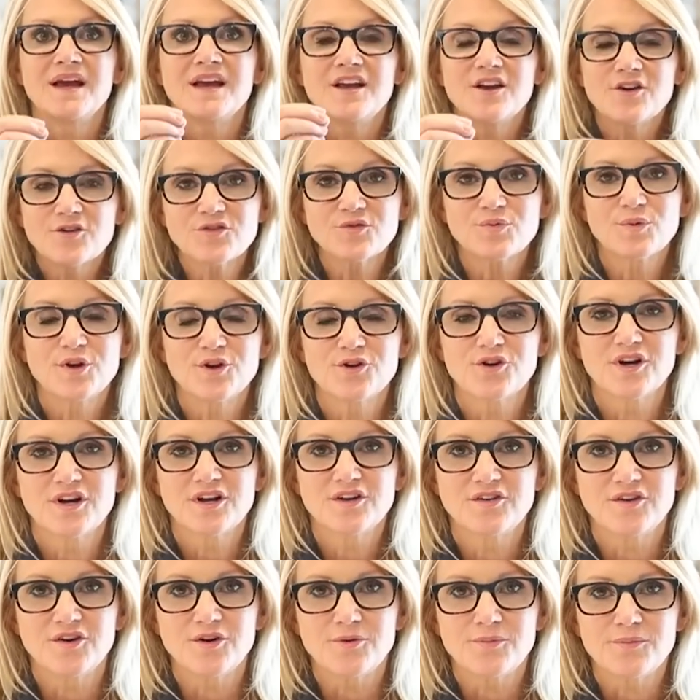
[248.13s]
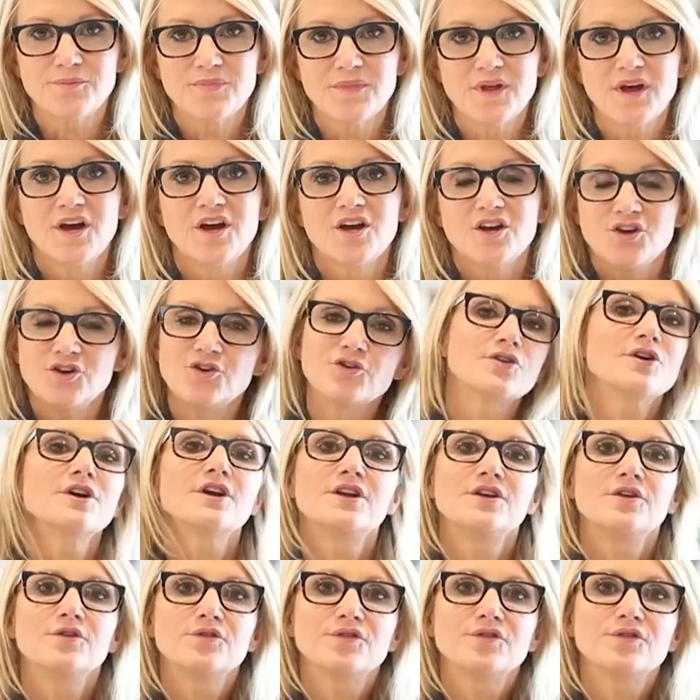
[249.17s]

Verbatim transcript: Here's what you're going to do. You're going to